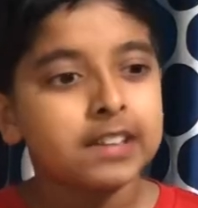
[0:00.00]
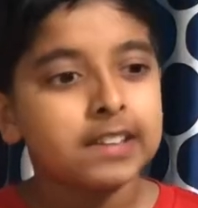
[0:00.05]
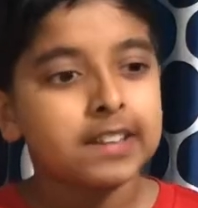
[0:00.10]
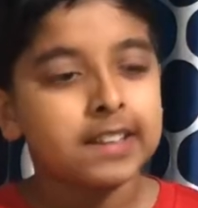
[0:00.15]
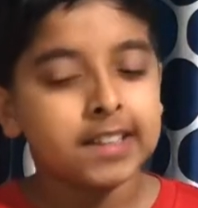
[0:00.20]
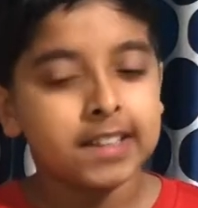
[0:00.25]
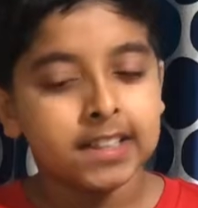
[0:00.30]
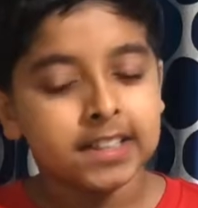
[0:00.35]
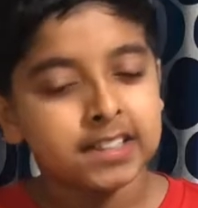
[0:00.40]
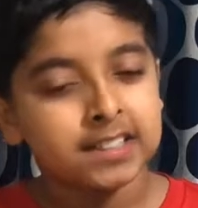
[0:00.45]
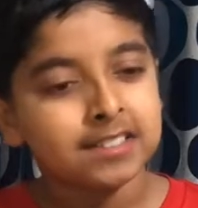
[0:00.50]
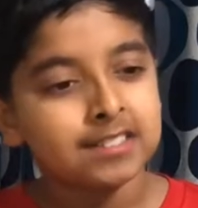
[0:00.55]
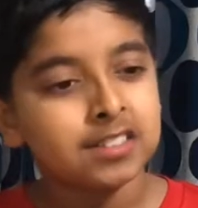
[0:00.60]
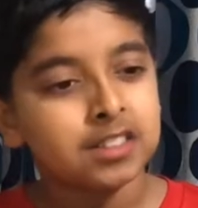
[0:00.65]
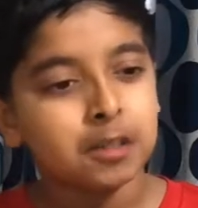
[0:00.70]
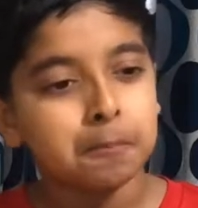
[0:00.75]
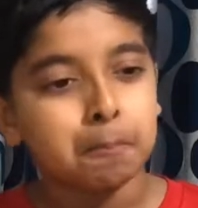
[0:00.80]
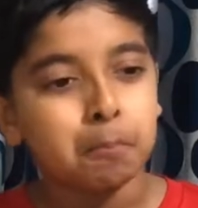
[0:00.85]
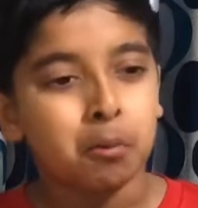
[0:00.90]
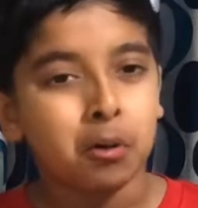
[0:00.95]
and
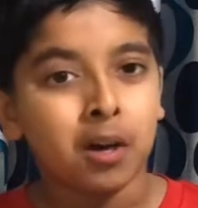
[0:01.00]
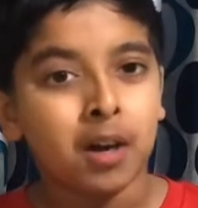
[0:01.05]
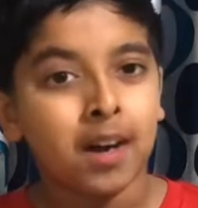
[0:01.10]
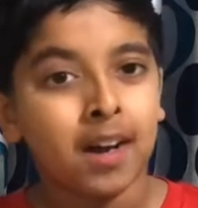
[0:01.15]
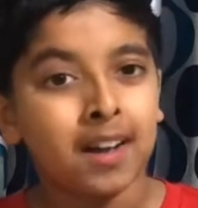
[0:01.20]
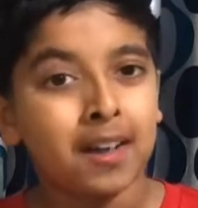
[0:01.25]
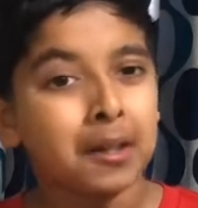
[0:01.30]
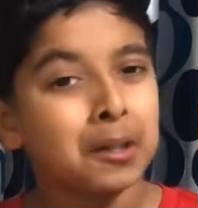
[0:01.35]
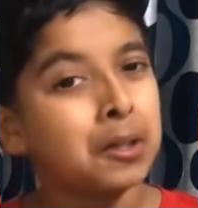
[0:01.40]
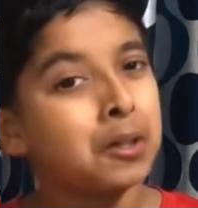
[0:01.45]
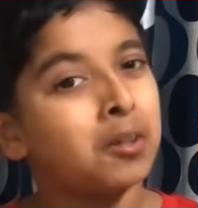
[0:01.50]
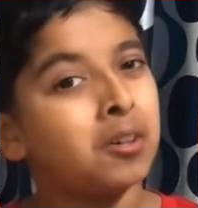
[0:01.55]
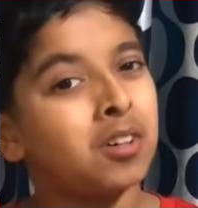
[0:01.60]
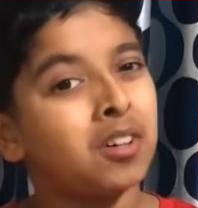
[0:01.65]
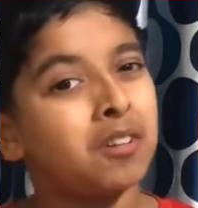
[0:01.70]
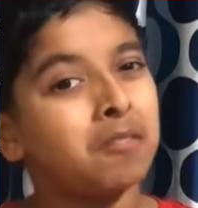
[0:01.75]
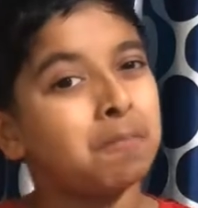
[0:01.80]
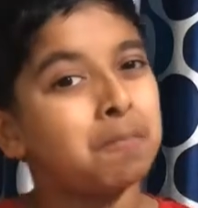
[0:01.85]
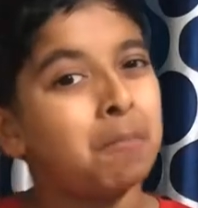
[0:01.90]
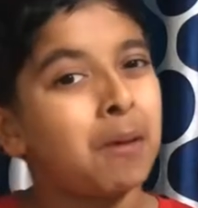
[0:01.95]
the plot could
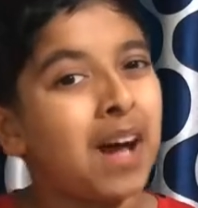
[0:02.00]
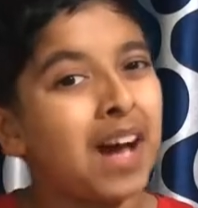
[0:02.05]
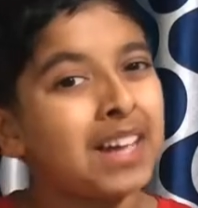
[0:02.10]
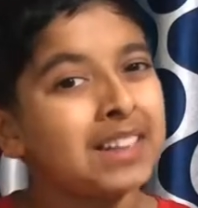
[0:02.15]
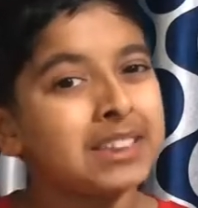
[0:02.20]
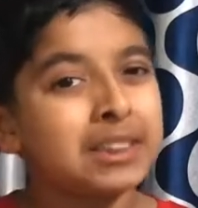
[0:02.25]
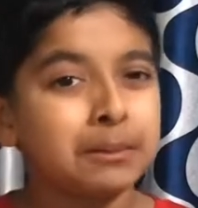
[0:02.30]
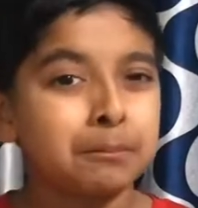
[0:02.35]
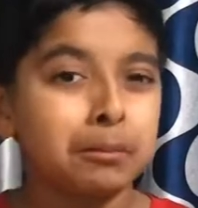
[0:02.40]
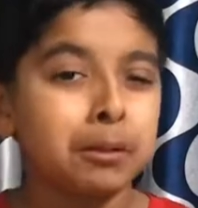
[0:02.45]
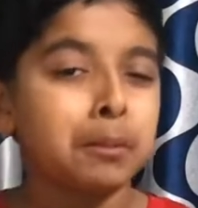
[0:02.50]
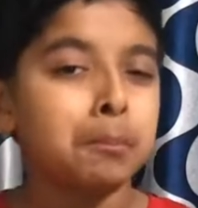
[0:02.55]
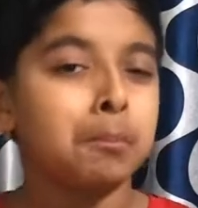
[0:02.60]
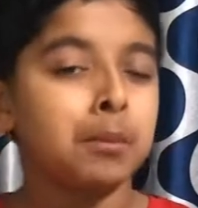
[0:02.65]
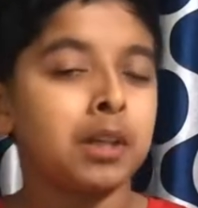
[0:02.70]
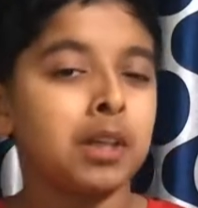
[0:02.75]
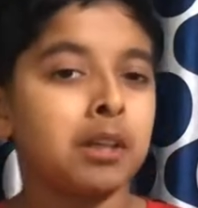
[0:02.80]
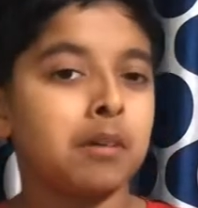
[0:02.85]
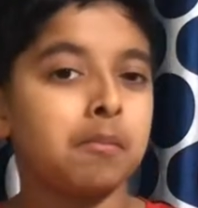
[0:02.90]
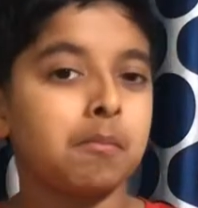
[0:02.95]
have possibly
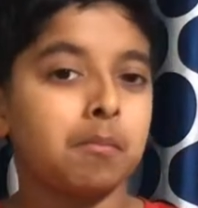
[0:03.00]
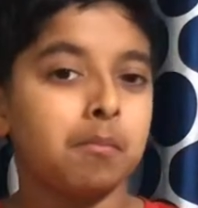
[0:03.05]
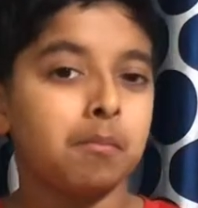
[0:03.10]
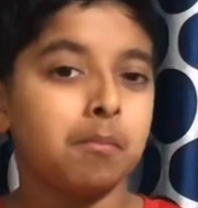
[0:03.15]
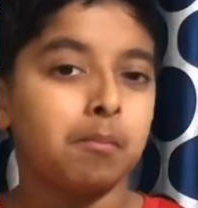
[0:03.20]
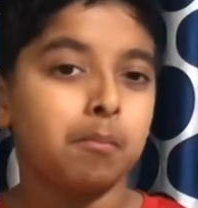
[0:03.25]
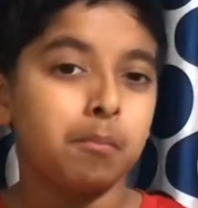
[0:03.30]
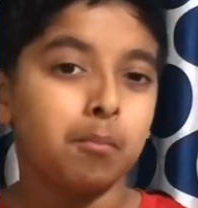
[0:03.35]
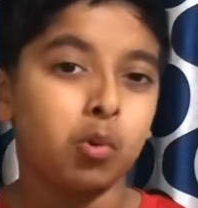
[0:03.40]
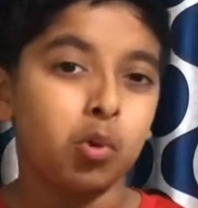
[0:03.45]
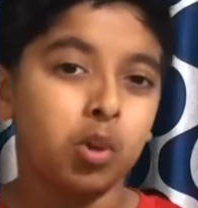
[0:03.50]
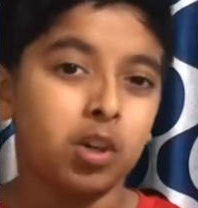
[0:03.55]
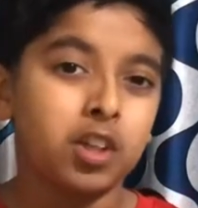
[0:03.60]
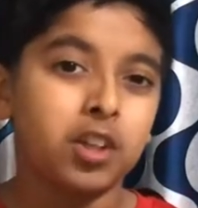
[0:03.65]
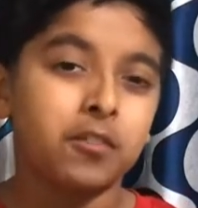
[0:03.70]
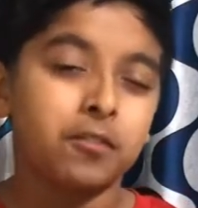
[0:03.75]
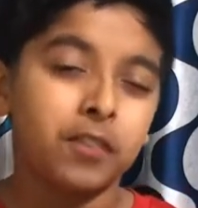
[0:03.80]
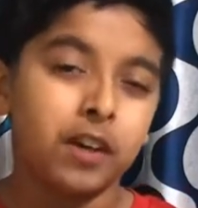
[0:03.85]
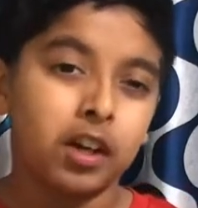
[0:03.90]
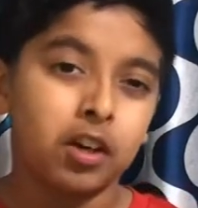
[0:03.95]
been more
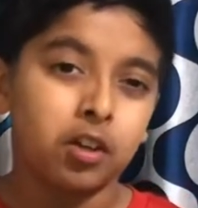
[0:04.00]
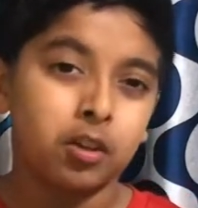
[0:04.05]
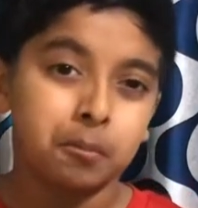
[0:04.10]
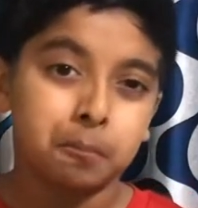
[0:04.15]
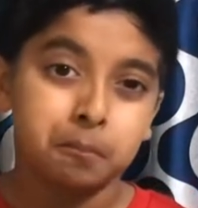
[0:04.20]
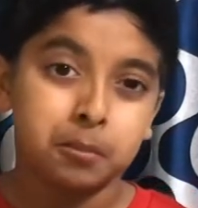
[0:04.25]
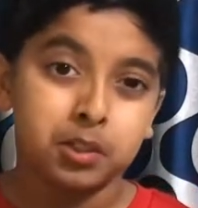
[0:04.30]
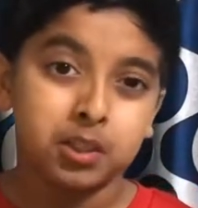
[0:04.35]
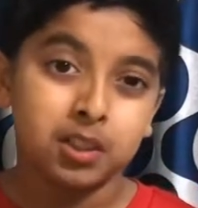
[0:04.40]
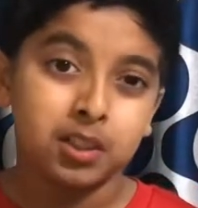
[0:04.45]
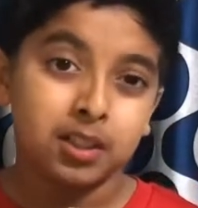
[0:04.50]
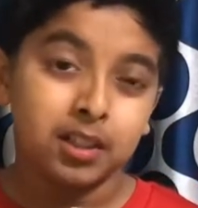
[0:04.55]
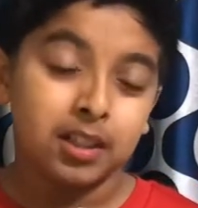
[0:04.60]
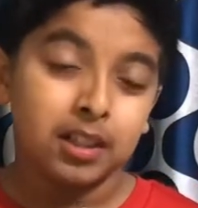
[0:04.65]
developed.